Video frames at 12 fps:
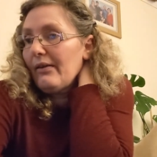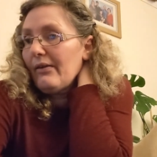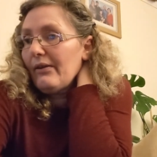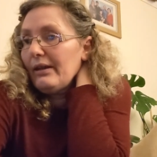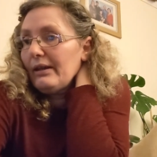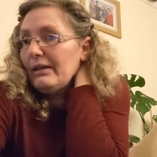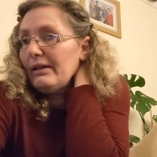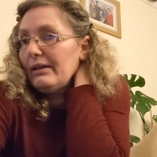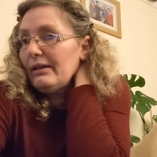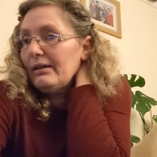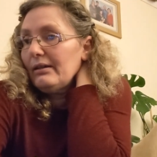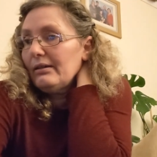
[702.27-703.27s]

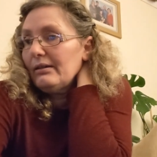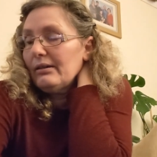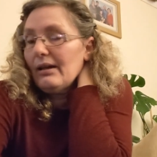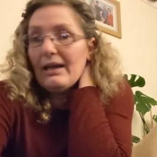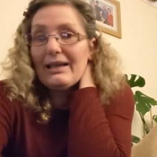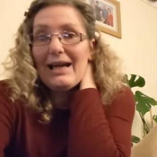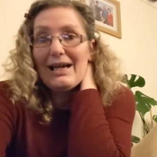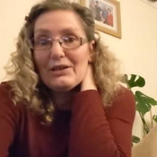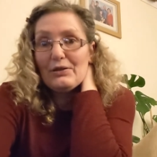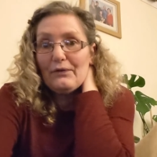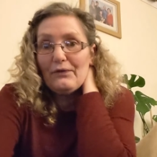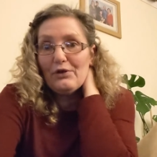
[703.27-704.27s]
the A
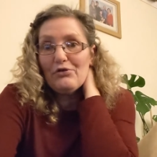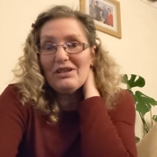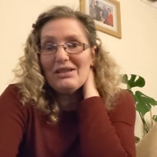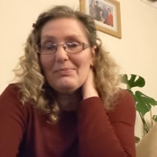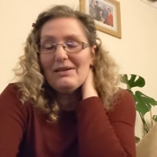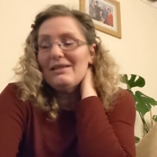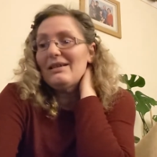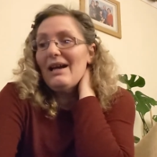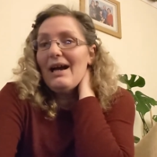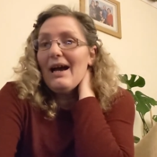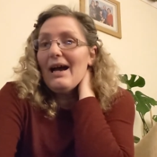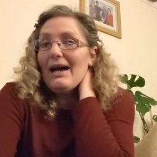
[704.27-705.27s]
Castle for Christmas.
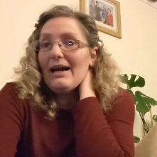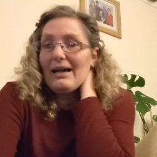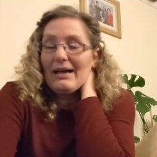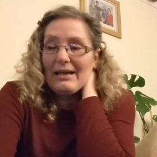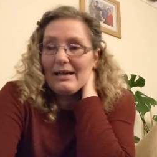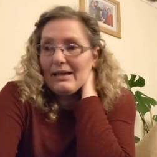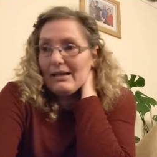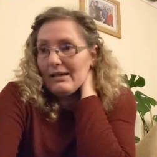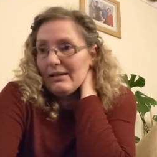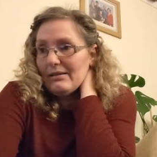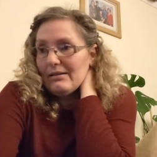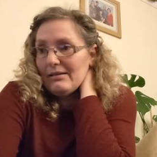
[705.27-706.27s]

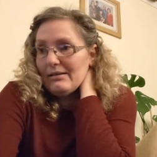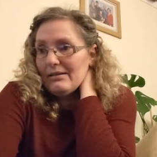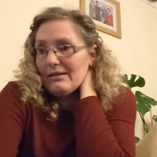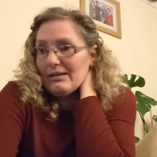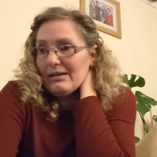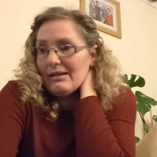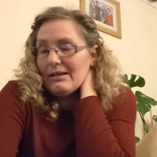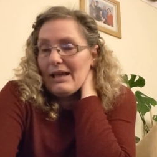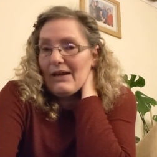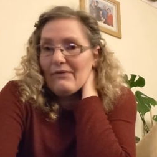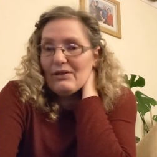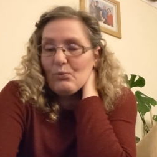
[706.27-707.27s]
And
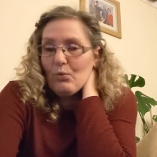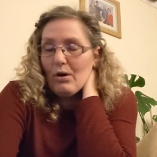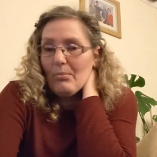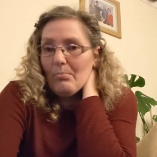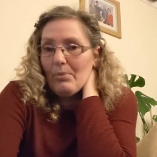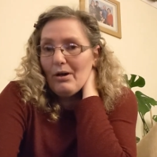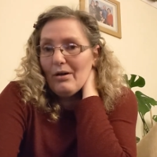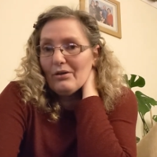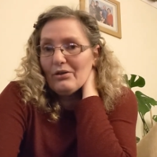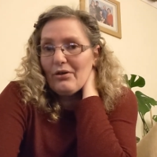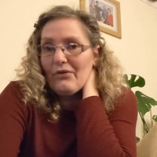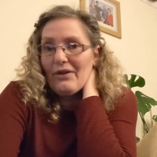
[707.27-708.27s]
there is one
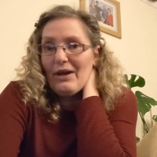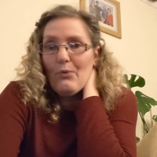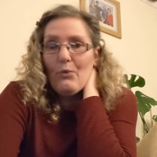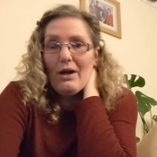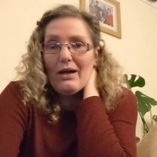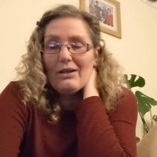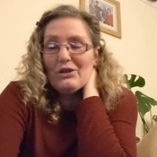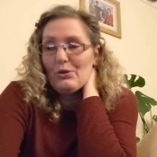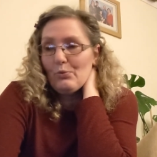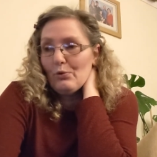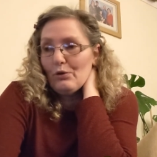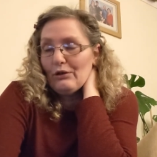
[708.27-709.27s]
part on there where she
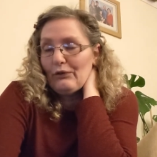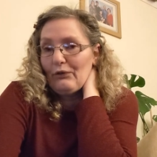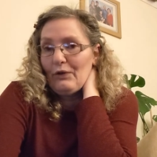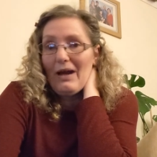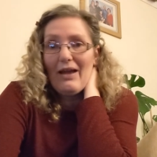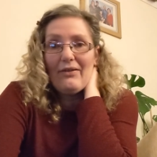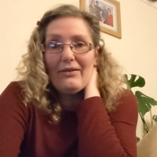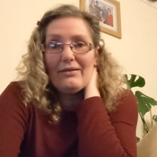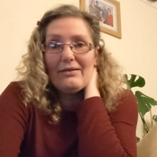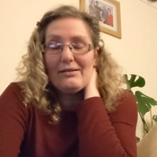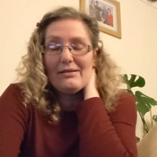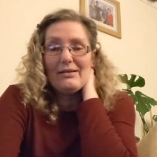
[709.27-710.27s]
walks through
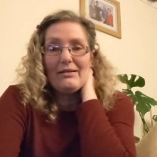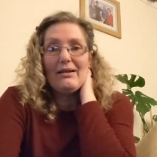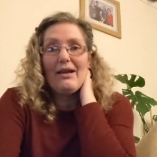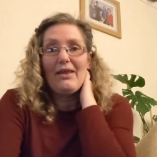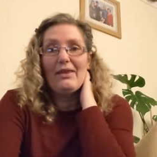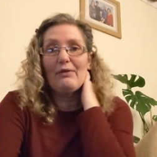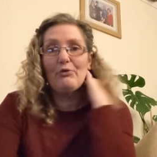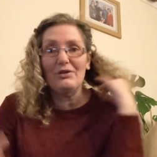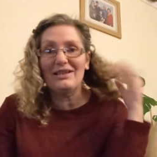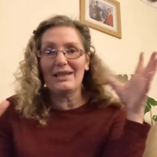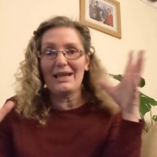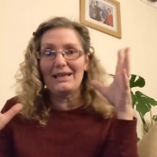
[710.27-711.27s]
and they're all
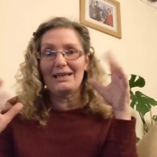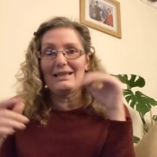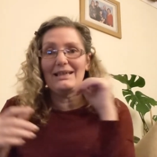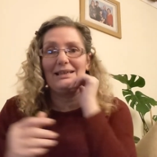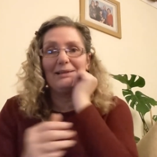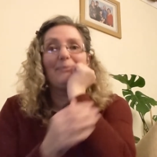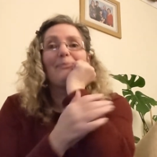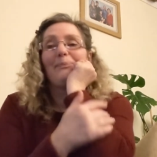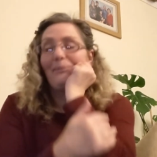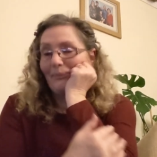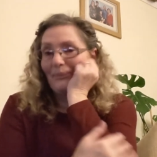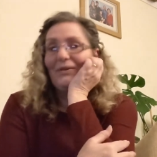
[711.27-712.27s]
sitting there knitting.
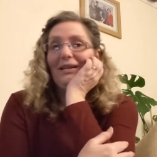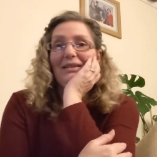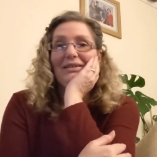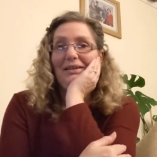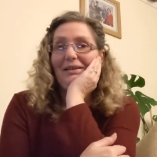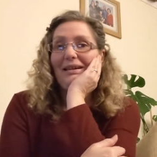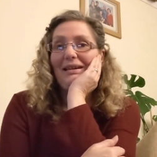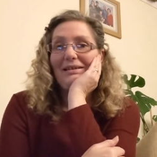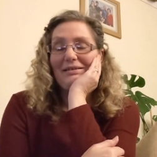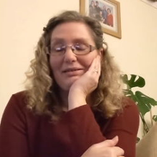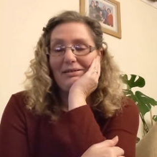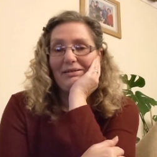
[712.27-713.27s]
So yeah,
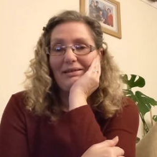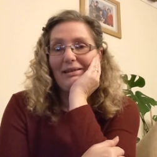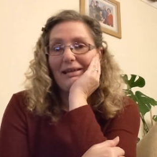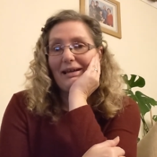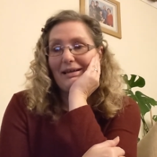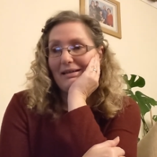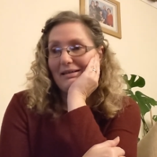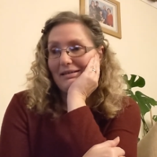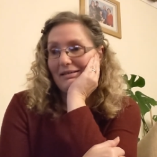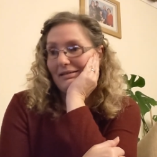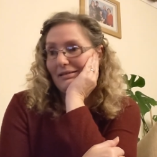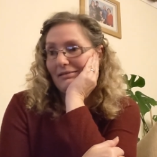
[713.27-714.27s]
so that
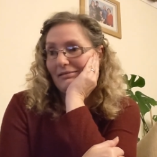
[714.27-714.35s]
is,